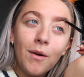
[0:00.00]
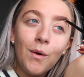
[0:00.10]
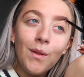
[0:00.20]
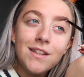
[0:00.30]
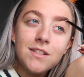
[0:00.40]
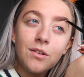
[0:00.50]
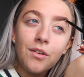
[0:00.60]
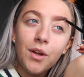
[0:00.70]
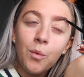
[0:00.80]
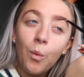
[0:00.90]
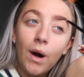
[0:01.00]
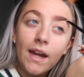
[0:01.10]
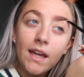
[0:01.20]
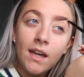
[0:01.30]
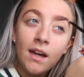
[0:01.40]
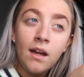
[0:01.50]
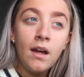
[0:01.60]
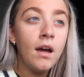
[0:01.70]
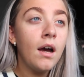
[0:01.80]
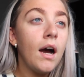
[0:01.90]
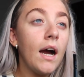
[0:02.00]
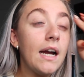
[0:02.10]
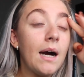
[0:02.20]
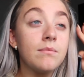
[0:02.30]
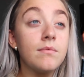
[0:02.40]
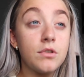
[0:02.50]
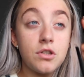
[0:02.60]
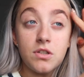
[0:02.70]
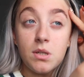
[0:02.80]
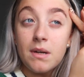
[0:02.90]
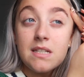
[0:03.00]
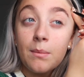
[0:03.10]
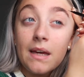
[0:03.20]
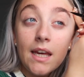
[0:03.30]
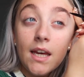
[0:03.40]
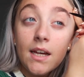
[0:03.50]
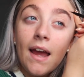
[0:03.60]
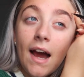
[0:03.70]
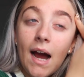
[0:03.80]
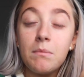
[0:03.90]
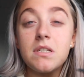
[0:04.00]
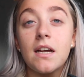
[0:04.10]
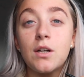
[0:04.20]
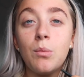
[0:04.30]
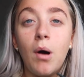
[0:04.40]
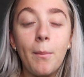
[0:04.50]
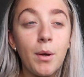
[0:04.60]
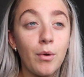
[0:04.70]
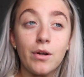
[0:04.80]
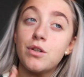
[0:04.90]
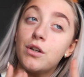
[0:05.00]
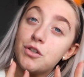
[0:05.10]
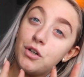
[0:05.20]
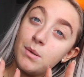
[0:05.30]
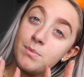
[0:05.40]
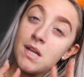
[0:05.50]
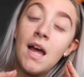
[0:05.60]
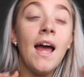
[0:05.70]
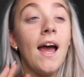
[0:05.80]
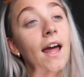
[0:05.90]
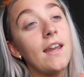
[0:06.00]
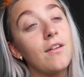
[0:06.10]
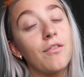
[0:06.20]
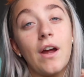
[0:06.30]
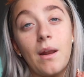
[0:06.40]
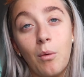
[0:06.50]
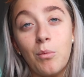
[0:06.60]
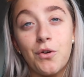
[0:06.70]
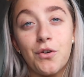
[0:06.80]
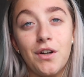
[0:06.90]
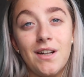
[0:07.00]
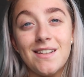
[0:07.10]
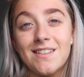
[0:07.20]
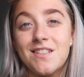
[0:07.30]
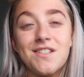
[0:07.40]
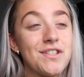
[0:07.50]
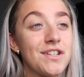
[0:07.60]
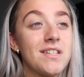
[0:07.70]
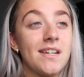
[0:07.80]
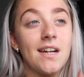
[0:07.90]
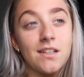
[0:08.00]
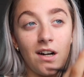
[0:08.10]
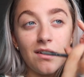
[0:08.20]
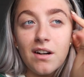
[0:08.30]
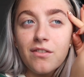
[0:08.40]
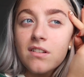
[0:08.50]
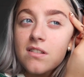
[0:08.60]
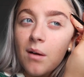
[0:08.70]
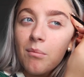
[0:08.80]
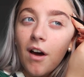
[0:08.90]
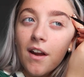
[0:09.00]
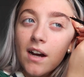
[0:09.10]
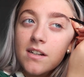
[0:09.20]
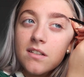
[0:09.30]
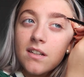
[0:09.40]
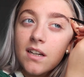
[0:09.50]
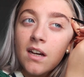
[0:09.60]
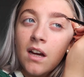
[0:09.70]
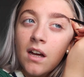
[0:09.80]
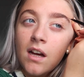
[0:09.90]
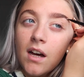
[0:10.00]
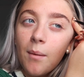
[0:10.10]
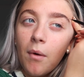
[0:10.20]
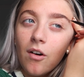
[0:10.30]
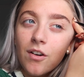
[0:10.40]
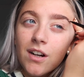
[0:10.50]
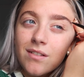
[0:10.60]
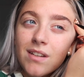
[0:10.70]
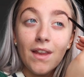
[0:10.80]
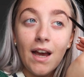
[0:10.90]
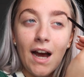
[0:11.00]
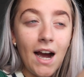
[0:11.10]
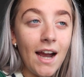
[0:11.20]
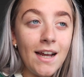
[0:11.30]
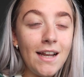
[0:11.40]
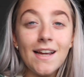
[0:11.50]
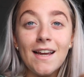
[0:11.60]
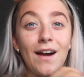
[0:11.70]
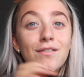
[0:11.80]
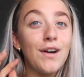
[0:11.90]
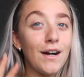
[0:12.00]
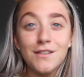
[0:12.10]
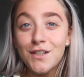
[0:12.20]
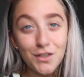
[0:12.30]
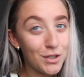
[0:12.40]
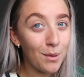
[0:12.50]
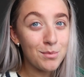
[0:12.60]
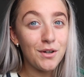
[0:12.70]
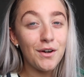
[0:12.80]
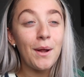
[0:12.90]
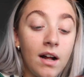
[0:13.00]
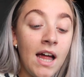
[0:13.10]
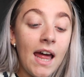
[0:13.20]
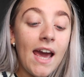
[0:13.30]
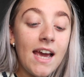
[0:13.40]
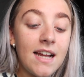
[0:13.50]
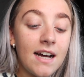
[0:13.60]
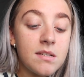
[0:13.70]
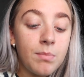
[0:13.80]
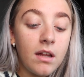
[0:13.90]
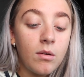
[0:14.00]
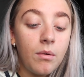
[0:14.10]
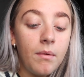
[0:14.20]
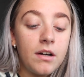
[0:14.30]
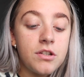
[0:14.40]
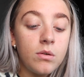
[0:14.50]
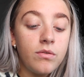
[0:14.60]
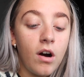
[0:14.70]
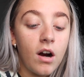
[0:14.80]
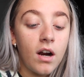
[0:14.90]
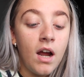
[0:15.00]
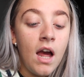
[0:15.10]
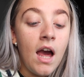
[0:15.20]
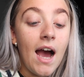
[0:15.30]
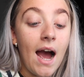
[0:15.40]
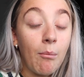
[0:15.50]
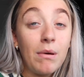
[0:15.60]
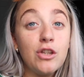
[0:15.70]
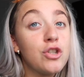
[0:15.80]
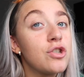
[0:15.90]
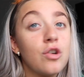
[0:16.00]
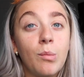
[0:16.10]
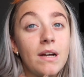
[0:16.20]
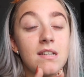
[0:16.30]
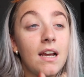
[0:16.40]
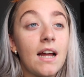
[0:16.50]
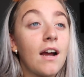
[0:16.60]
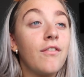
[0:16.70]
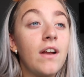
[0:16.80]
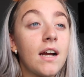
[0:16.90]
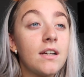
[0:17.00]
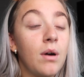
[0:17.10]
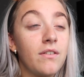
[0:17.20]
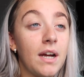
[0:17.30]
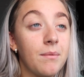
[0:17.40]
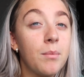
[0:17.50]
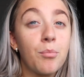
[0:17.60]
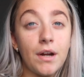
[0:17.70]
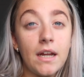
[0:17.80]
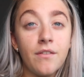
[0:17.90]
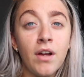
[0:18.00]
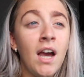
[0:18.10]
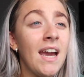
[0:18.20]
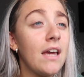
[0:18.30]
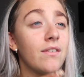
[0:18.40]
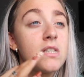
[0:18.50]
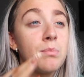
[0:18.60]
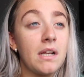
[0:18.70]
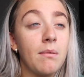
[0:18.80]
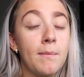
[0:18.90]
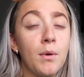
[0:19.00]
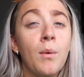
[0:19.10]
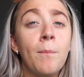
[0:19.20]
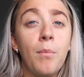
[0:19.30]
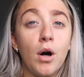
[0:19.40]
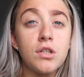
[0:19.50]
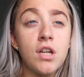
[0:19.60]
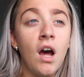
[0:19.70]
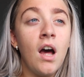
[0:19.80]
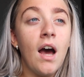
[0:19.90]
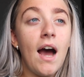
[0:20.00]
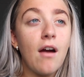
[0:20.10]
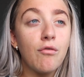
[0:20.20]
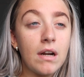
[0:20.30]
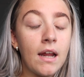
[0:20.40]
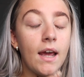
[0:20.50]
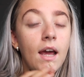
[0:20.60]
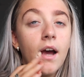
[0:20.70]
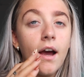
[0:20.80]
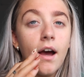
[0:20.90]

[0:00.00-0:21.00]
god, let's get on to why I am such a busy bee. I am a single mom who works 2 jobs, and for anyone wondering, it's just a TikTok reference. I'm not actually a mauler. I've got 2 jobs now. It has been going well so far. I've been so busy, like I feel like I don't have time to breathe, even speak to people, but I really